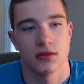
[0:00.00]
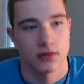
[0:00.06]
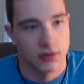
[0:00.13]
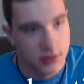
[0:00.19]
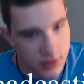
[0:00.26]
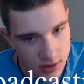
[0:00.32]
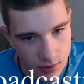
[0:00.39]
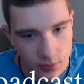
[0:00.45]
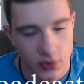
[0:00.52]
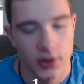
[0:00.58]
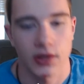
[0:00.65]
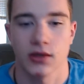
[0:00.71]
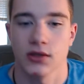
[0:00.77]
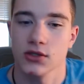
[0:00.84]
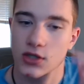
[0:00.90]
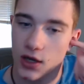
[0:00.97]

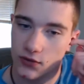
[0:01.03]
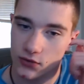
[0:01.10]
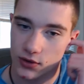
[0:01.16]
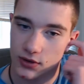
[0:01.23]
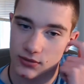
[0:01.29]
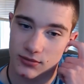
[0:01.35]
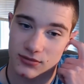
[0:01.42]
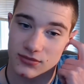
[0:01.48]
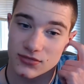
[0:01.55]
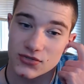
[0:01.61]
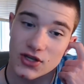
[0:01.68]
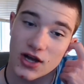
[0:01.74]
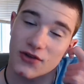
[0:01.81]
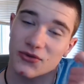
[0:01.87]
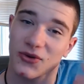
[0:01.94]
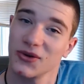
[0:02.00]
Something Software.
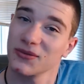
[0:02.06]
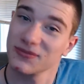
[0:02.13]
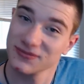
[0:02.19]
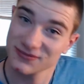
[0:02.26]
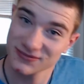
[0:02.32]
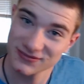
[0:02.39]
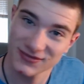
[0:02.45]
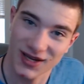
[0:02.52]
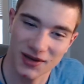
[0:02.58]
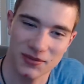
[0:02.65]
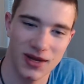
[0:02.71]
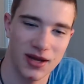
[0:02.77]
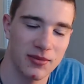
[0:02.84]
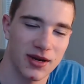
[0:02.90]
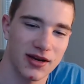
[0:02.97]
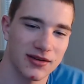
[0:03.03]

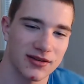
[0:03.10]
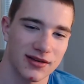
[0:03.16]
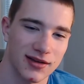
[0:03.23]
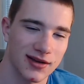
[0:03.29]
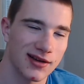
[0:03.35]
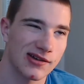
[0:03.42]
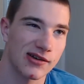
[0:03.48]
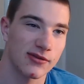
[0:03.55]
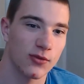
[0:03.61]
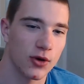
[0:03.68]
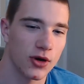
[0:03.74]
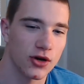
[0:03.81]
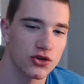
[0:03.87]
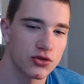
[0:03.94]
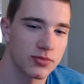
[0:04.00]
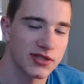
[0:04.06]
I'm not
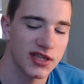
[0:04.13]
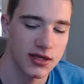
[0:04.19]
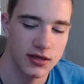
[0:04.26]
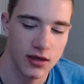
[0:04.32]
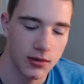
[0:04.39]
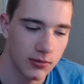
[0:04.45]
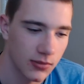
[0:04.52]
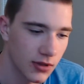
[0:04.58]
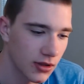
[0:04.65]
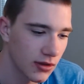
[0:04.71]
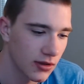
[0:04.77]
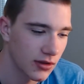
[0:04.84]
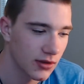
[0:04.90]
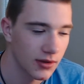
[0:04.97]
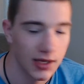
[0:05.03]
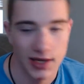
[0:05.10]
100% dumb.
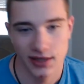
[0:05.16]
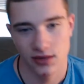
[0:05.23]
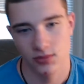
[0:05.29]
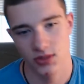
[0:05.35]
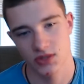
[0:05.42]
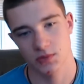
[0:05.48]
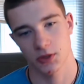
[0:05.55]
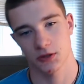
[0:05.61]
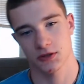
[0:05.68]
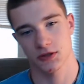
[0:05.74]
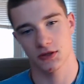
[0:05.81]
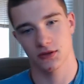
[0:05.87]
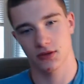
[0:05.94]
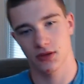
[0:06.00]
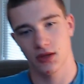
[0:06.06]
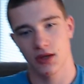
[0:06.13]
I can be smart too.
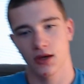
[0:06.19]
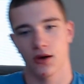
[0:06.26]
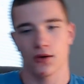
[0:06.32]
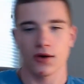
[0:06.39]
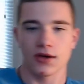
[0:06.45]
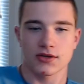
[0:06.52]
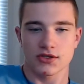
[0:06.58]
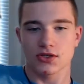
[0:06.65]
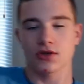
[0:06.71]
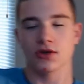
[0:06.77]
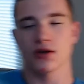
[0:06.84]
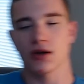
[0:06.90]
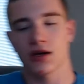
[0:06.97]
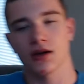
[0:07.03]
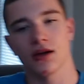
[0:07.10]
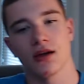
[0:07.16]
Alright,
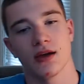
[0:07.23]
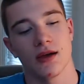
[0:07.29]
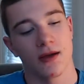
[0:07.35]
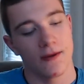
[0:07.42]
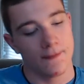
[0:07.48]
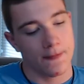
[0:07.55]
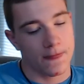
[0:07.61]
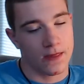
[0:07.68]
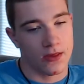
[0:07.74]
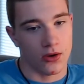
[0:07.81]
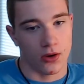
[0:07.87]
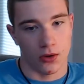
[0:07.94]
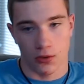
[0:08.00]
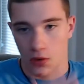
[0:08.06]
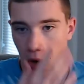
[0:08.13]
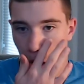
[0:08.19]

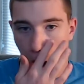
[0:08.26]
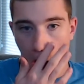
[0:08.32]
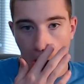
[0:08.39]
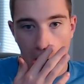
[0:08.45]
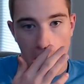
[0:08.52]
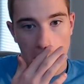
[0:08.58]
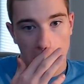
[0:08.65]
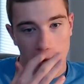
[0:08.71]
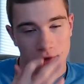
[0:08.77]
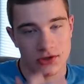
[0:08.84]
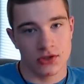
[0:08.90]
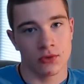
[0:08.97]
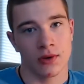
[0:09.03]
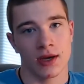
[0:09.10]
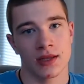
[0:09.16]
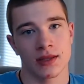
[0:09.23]
so I know there's a
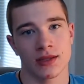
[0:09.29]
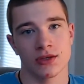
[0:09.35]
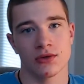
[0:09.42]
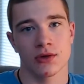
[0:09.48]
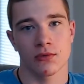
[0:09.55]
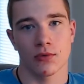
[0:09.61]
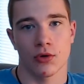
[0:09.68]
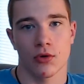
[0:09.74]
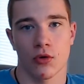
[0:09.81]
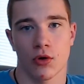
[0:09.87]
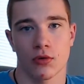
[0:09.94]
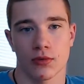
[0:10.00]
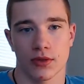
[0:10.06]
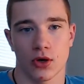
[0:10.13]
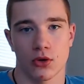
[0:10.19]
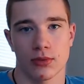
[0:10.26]
way that you can record
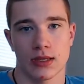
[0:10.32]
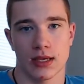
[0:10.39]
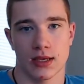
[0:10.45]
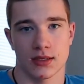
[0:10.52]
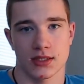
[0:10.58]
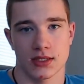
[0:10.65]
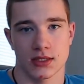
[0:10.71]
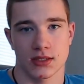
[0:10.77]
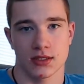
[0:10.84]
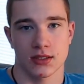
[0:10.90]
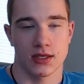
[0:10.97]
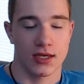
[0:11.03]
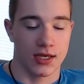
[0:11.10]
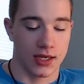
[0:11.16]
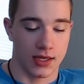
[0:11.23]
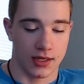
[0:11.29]
with OBS,
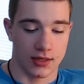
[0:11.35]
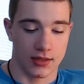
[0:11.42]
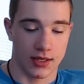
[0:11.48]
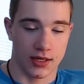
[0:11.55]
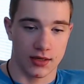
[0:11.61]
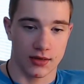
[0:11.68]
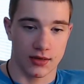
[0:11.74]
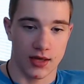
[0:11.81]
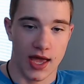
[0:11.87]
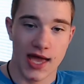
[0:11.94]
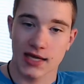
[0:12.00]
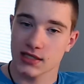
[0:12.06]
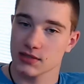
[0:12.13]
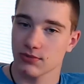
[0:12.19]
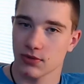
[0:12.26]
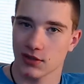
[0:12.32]
and then
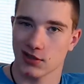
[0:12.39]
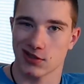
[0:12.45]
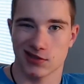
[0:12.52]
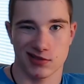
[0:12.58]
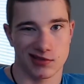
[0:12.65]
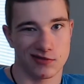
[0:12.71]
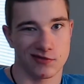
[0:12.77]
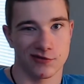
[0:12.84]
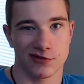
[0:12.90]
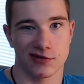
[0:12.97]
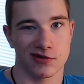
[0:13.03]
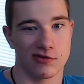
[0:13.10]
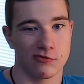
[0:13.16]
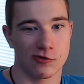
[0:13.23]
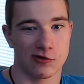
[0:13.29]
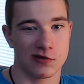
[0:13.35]
XSplit is infinitely
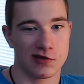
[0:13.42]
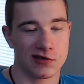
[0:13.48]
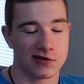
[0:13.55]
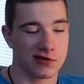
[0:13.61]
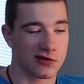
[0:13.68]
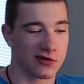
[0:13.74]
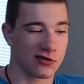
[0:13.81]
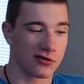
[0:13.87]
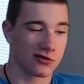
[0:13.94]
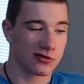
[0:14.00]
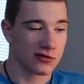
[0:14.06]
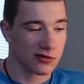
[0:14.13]
more easier.